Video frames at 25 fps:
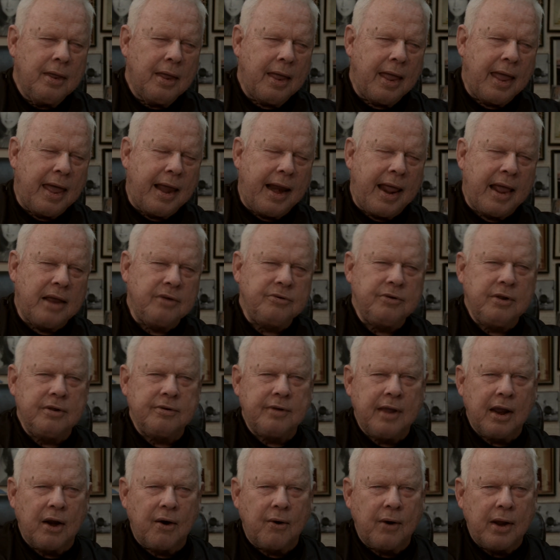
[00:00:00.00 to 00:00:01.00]
And as he's
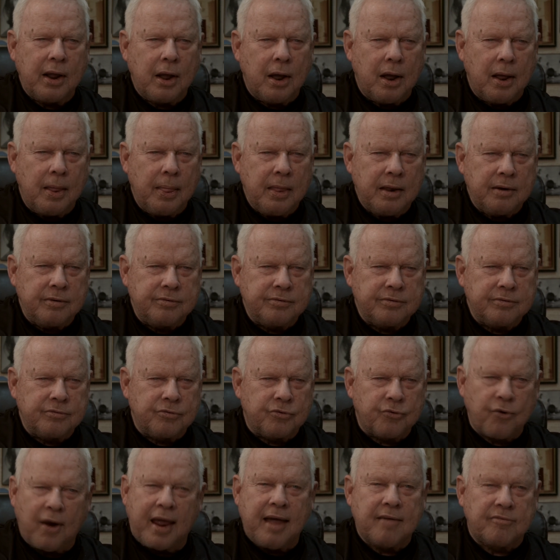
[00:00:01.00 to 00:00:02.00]
carrying on this
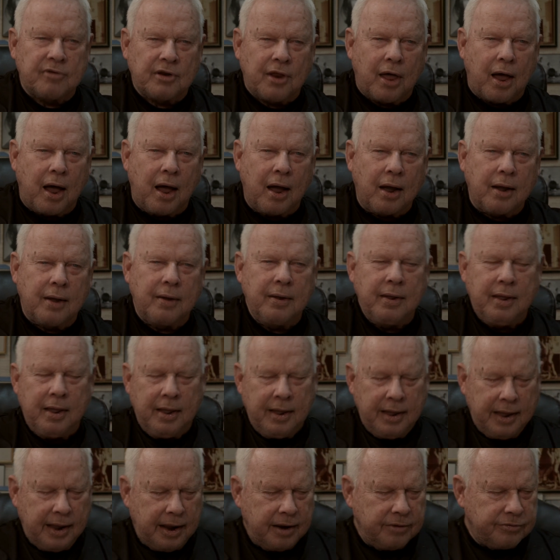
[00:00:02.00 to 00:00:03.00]
travelogue,
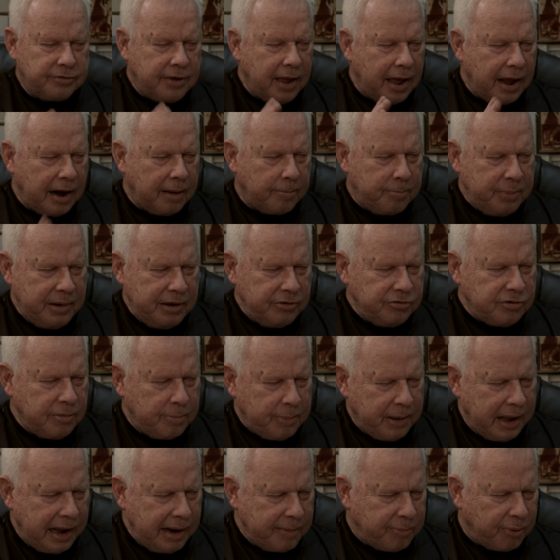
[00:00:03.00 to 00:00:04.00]
he's got a piece of
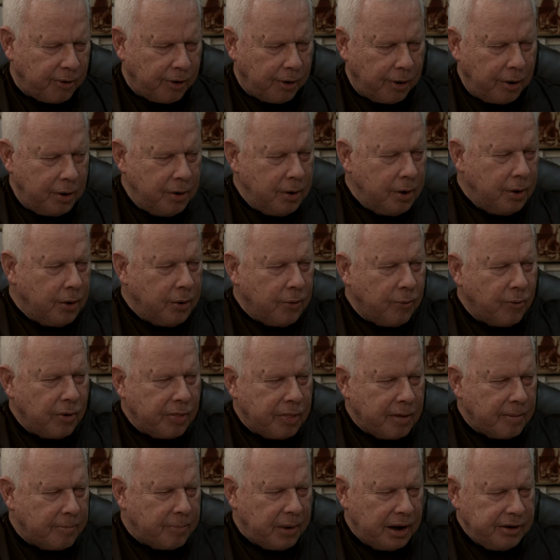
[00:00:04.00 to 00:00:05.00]
paper
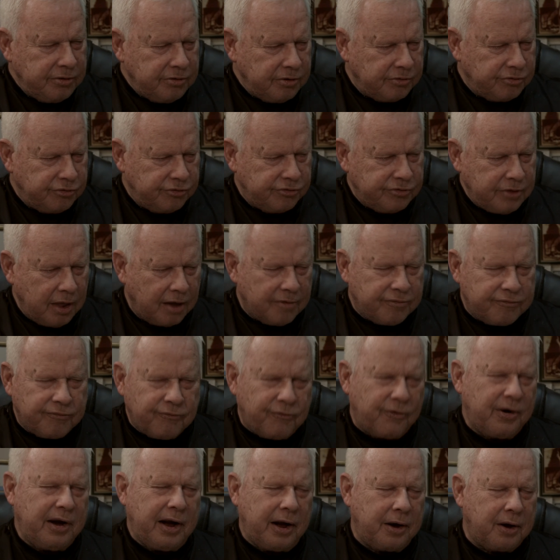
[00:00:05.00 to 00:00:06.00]
with a bunch of stuff
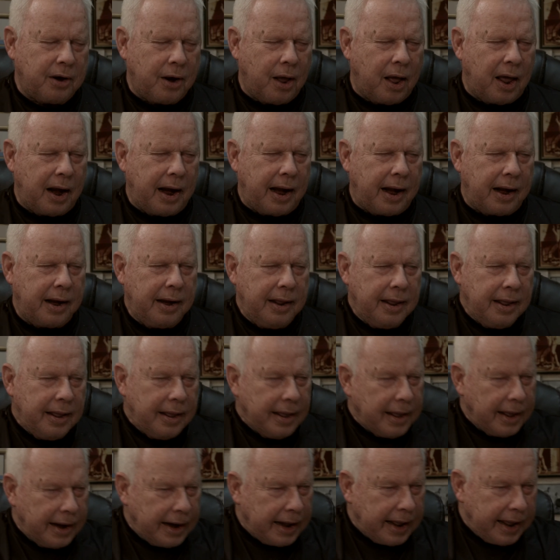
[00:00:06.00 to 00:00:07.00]
written on it.
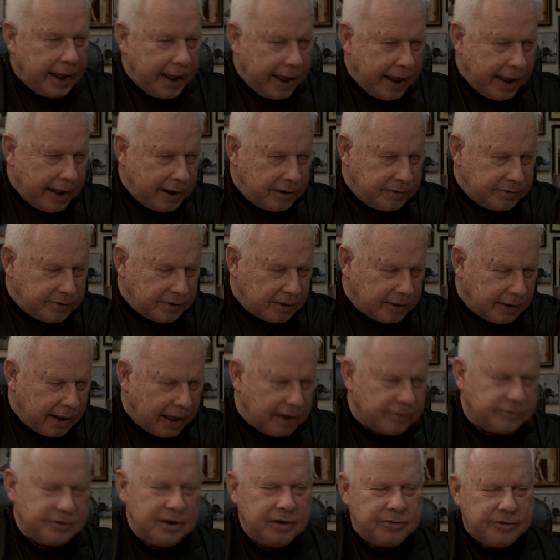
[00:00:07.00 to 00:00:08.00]
And he hands it,
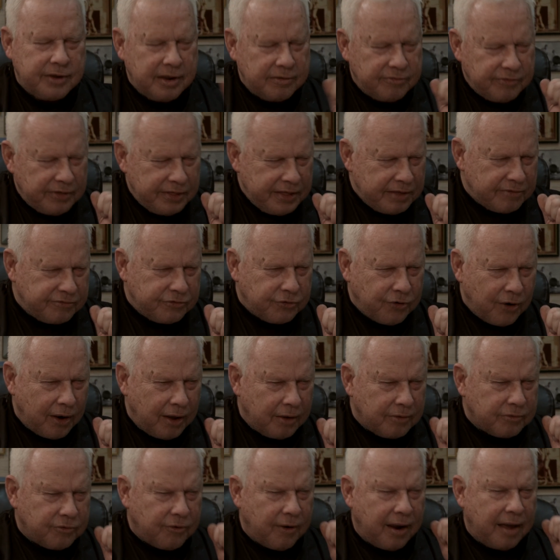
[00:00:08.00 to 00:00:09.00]
as he's giving the
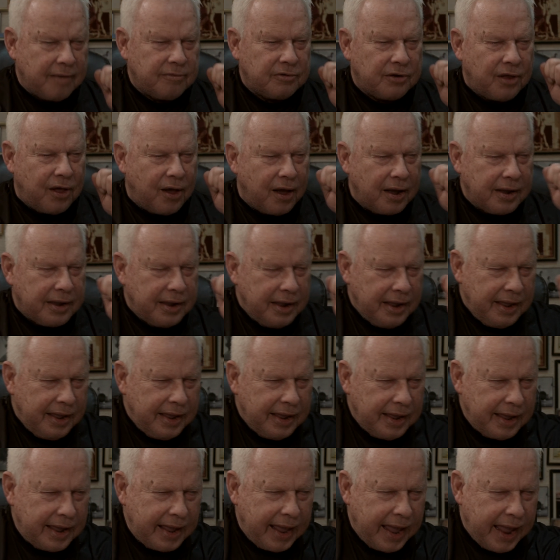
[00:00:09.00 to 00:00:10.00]
travelogue,
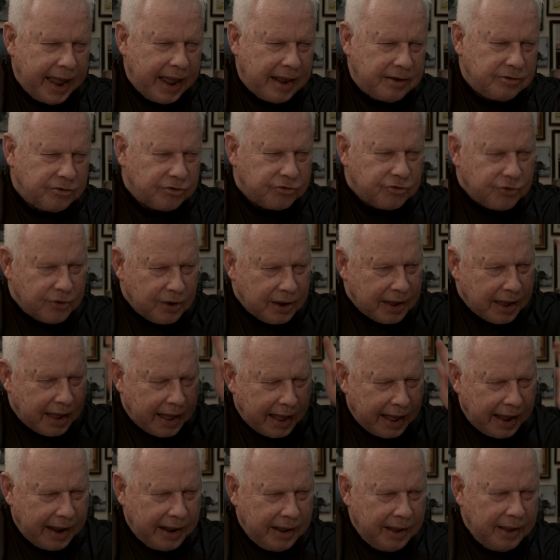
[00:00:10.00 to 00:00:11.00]
he hands it to a
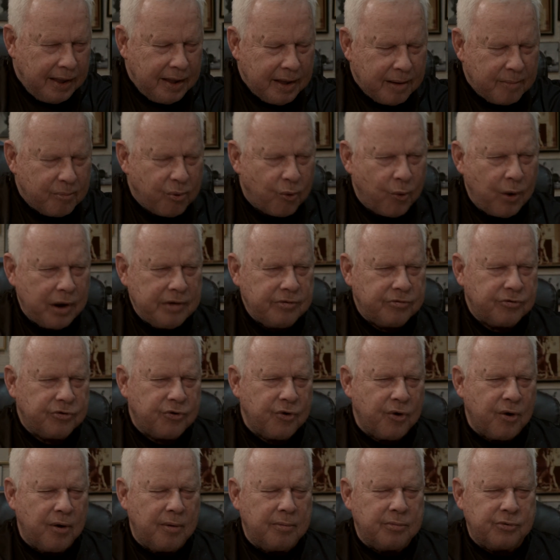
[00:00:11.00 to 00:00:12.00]
guy, points
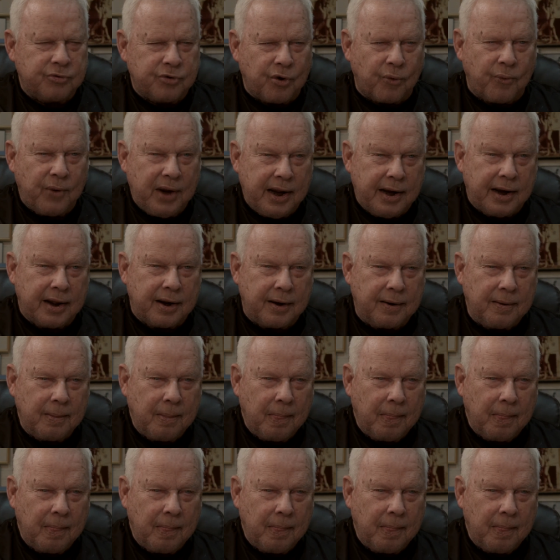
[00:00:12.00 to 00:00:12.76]
to him to read it.